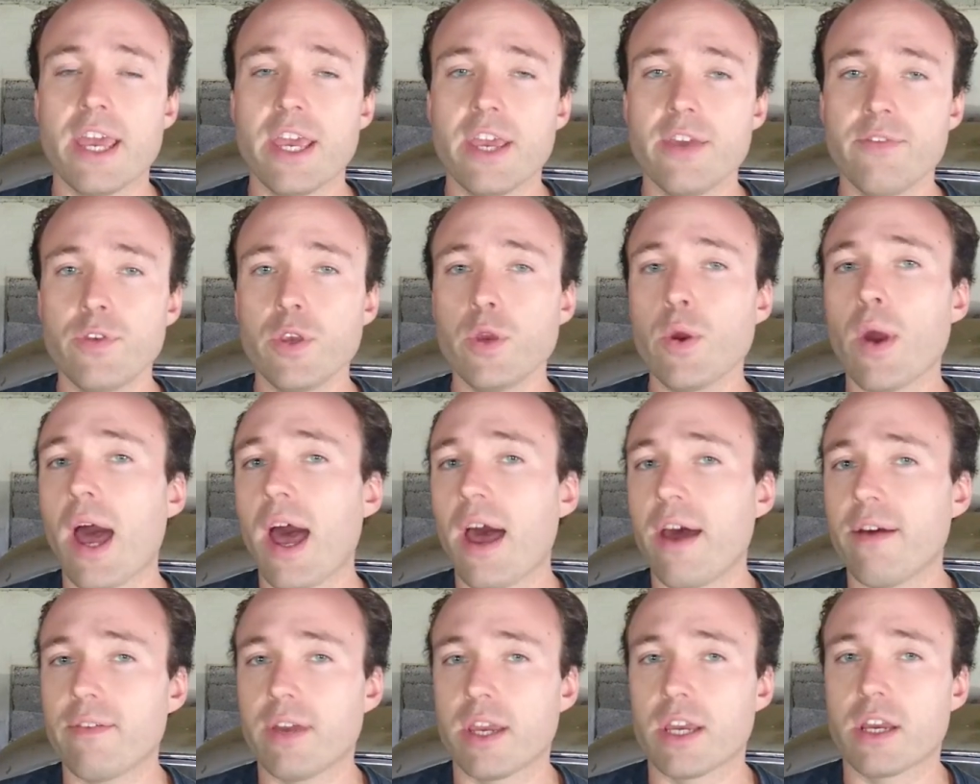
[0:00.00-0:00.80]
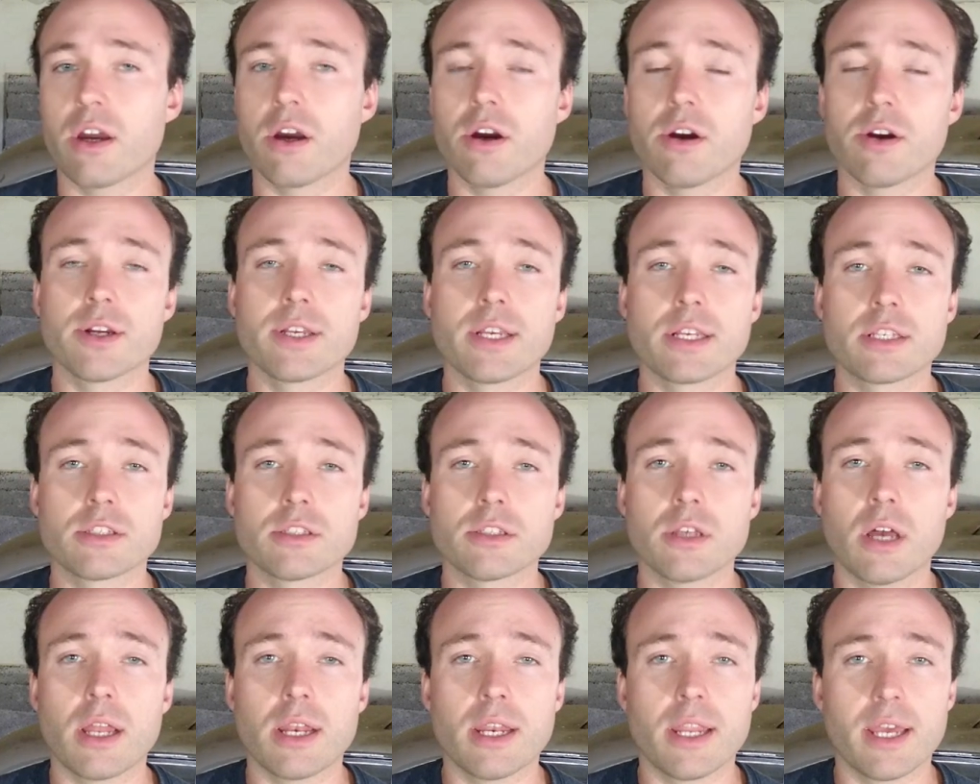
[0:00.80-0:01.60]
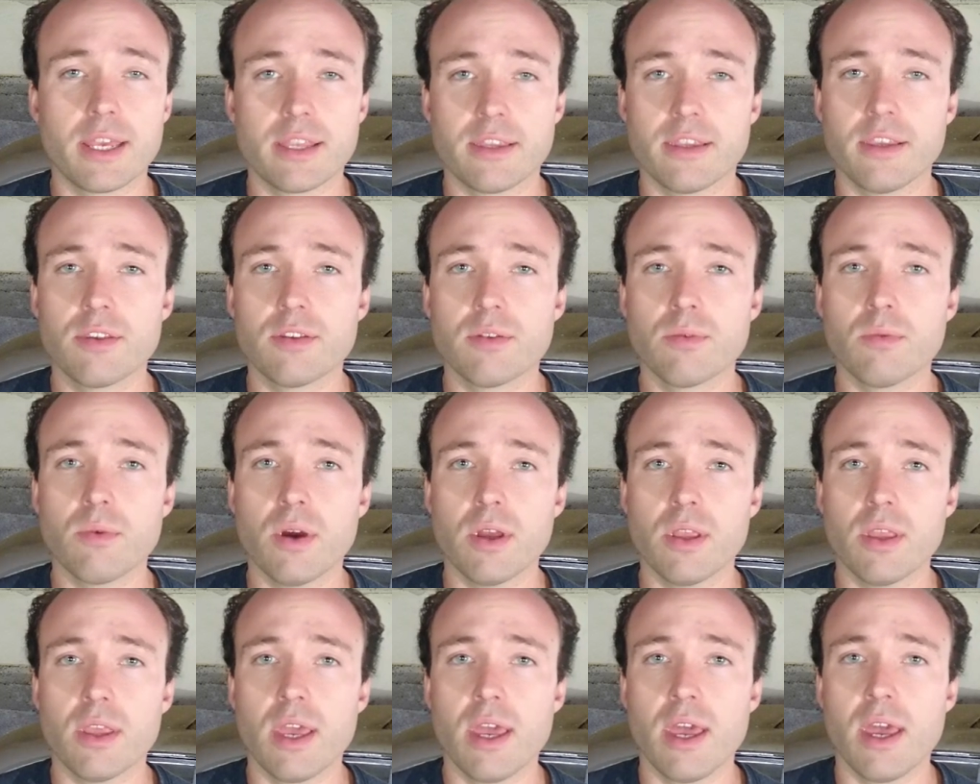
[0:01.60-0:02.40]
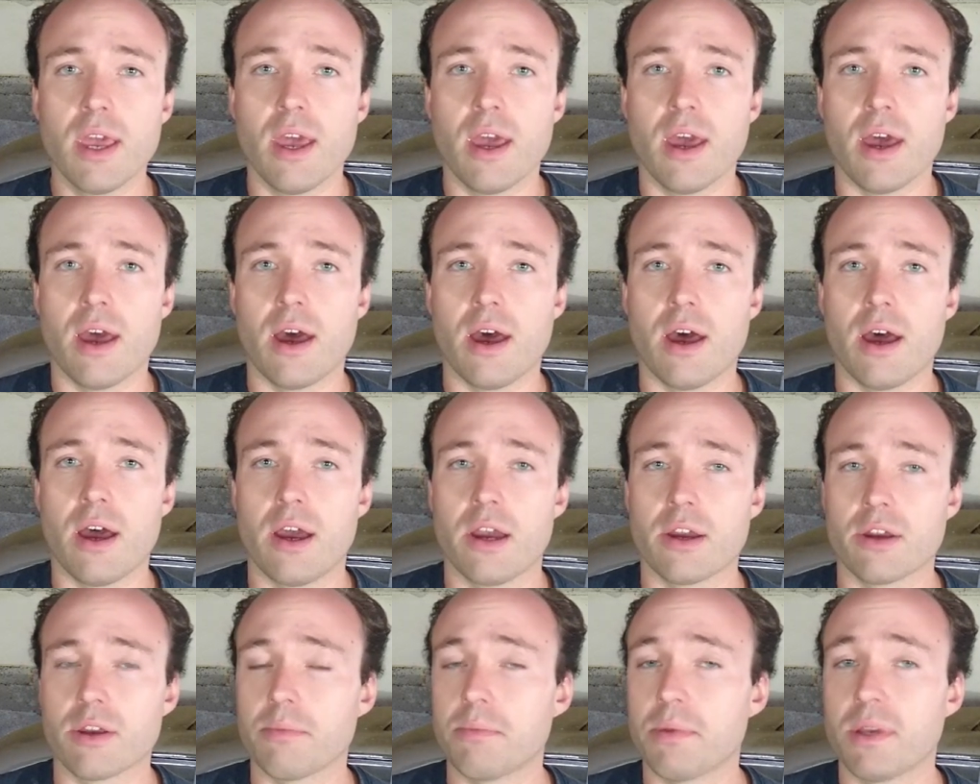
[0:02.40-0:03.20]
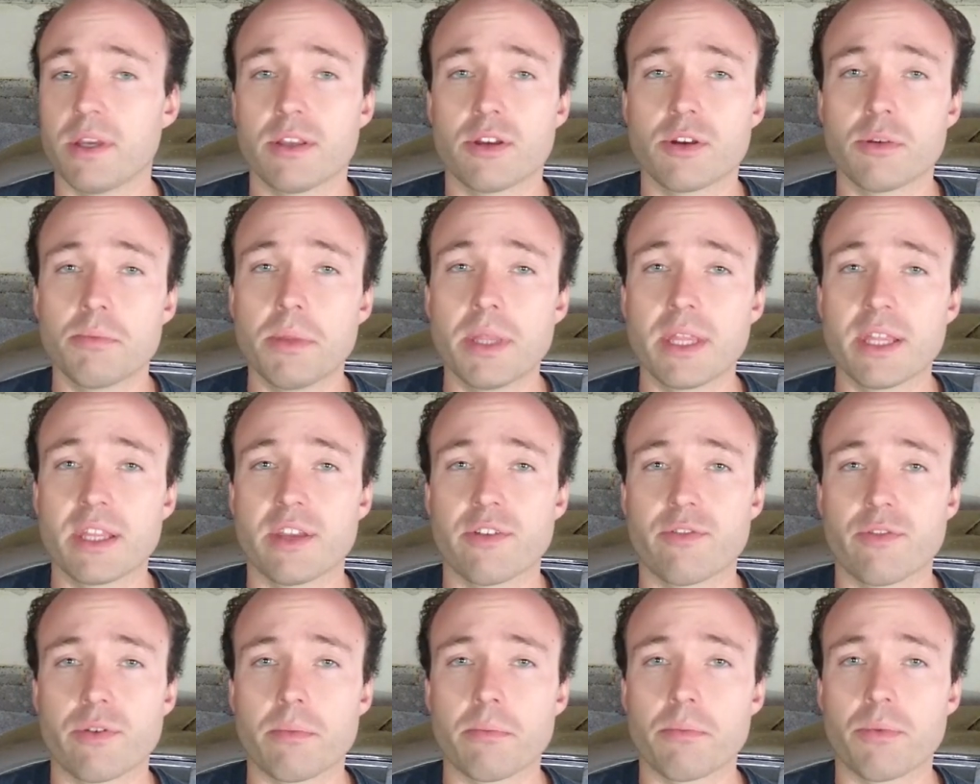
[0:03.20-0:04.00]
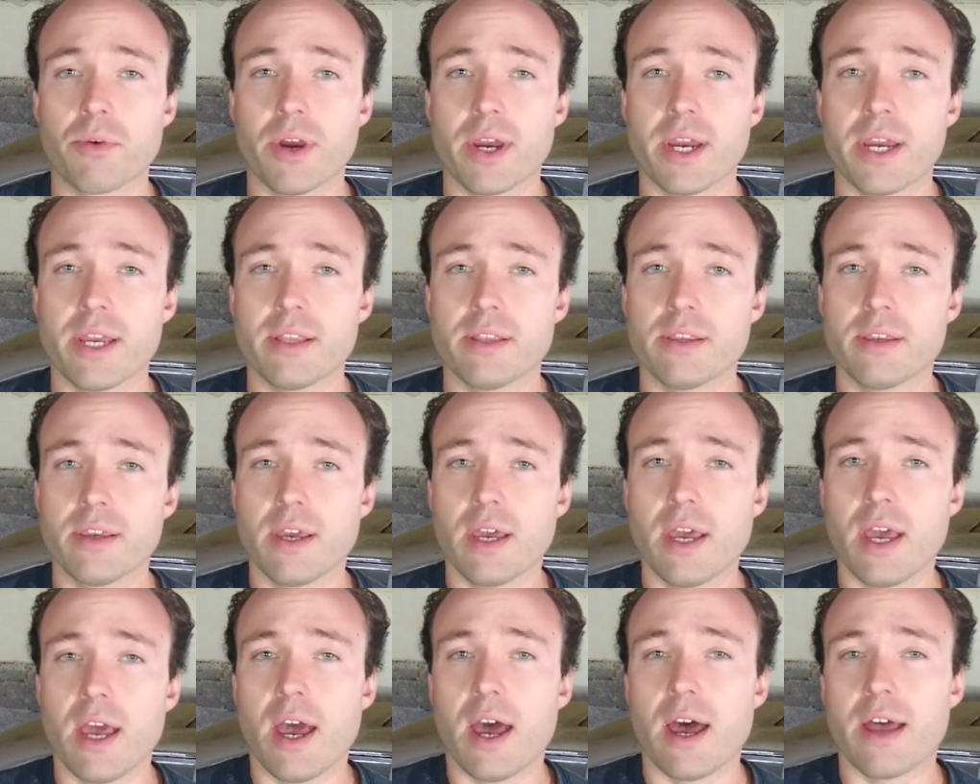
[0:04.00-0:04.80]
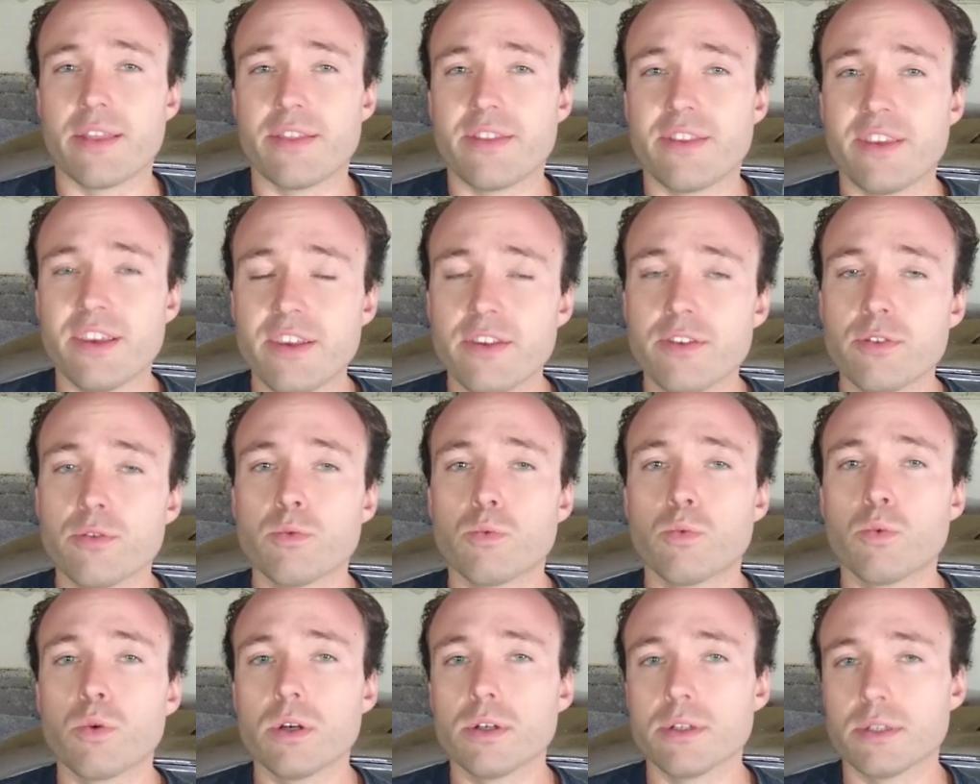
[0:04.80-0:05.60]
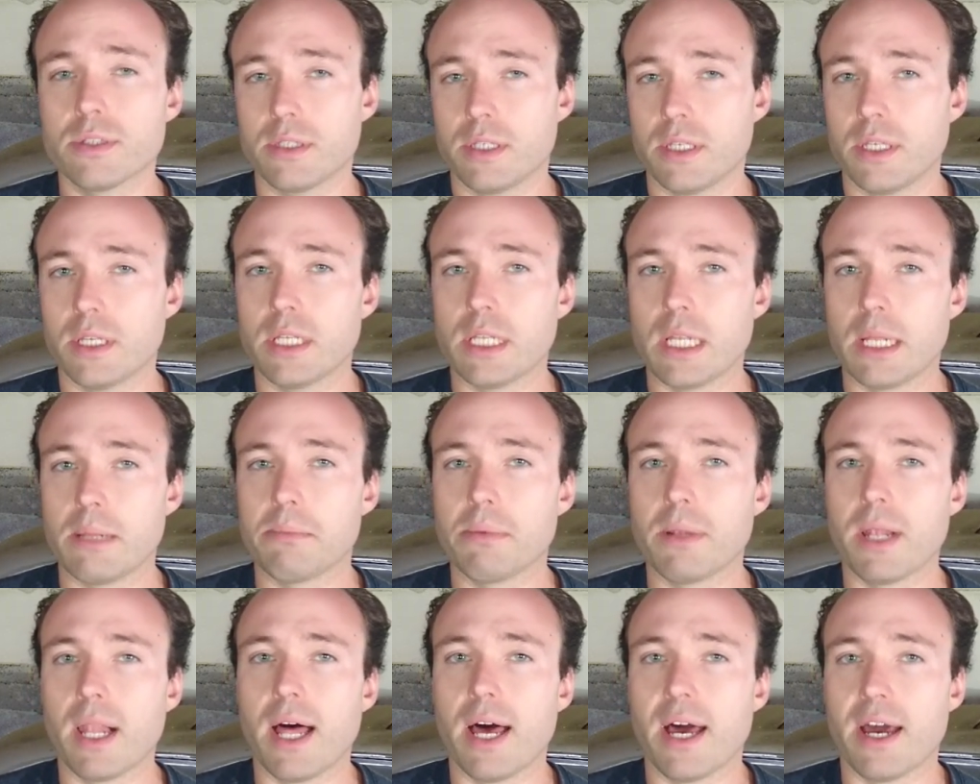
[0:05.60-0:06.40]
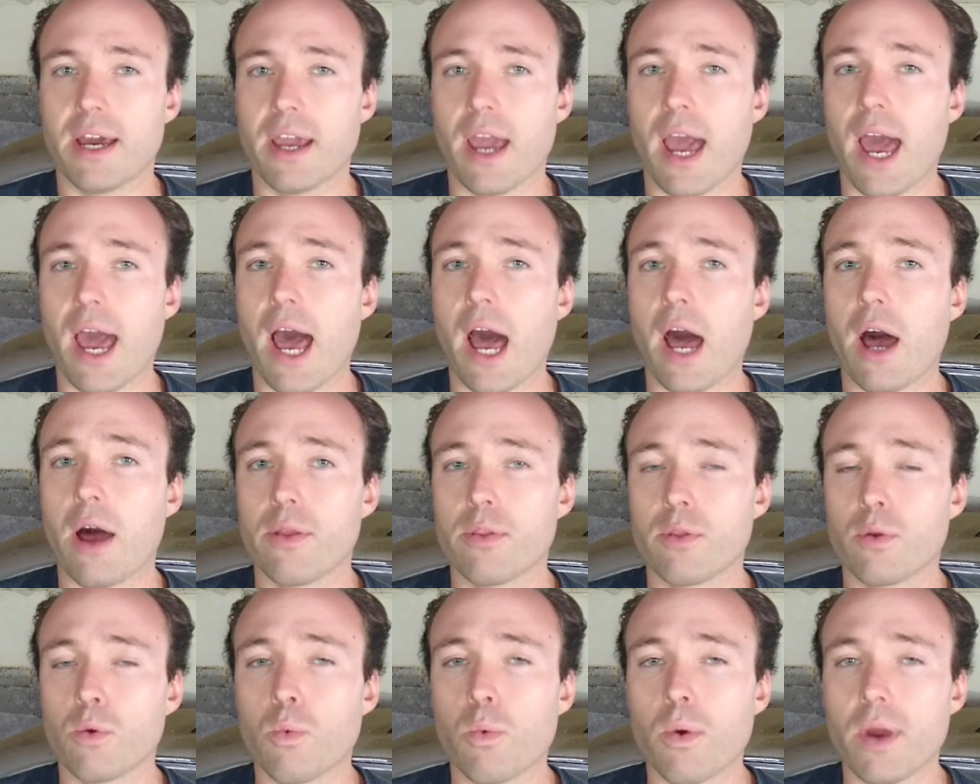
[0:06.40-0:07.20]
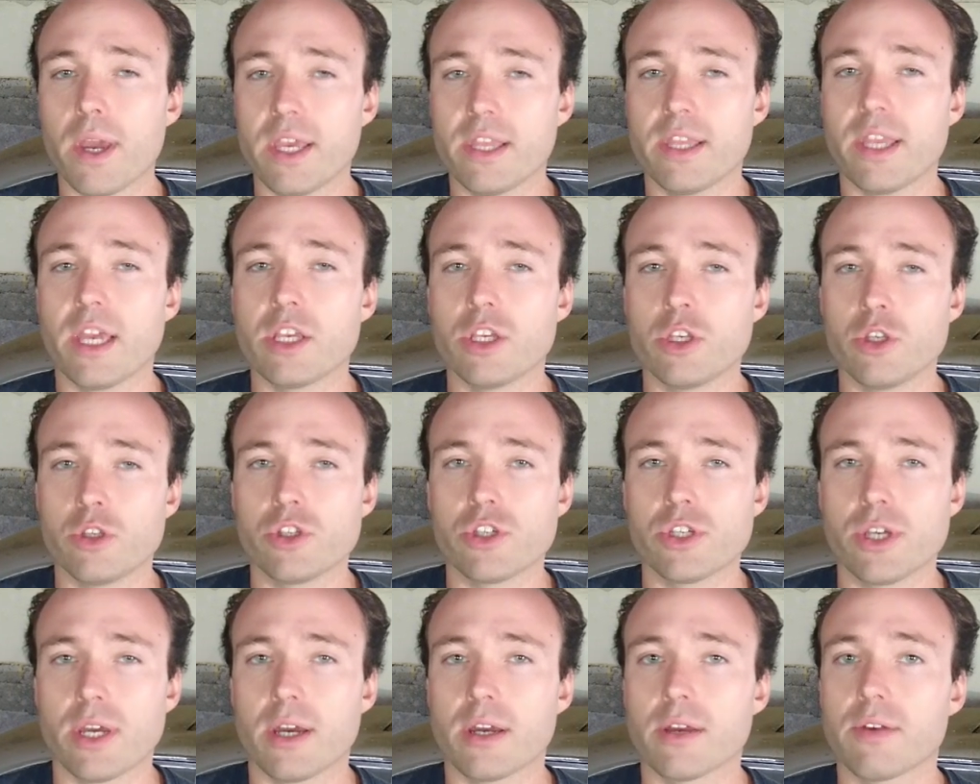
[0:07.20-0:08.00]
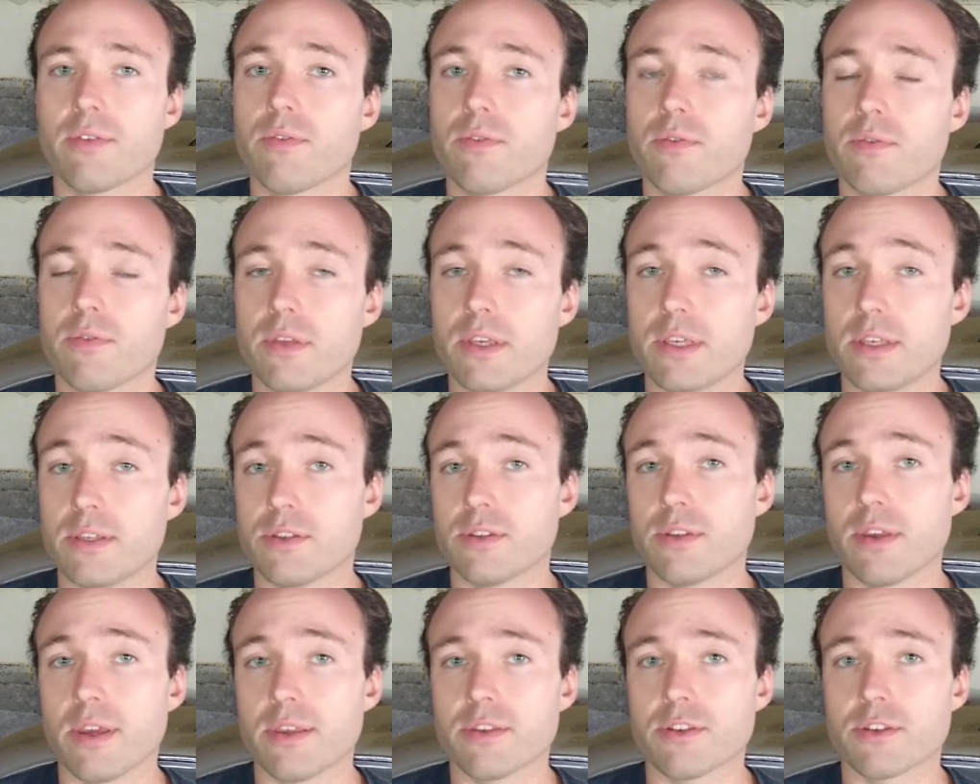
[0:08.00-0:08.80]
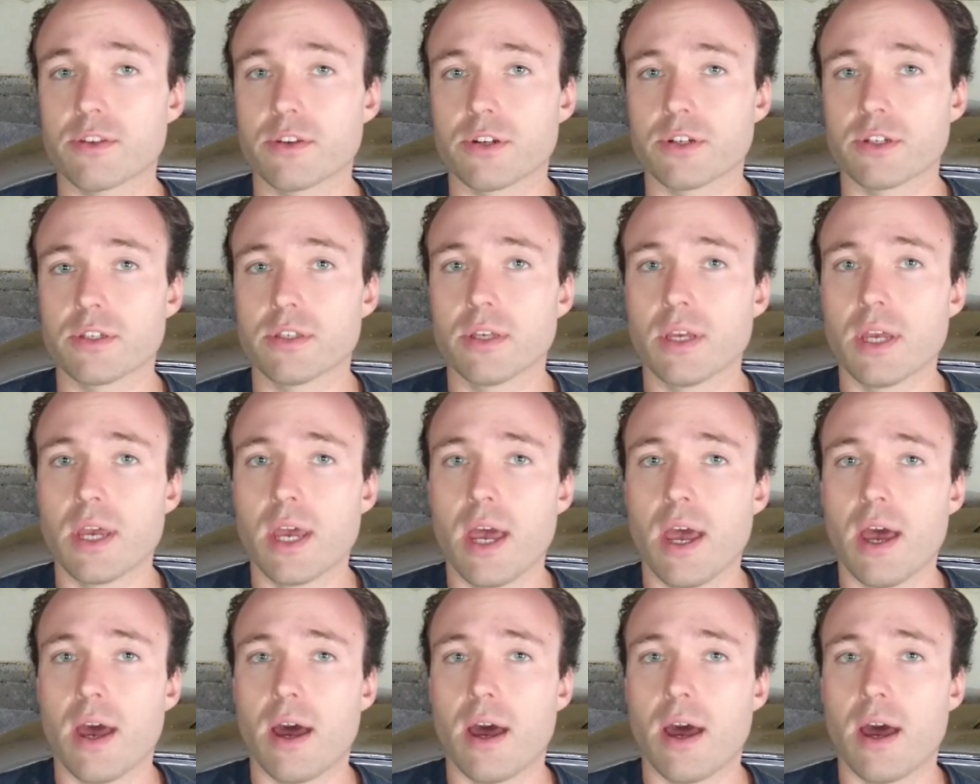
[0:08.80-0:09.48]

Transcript: If you have a car that's not like this one, could be a completely different brand, this will still apply the way that you check these sensors.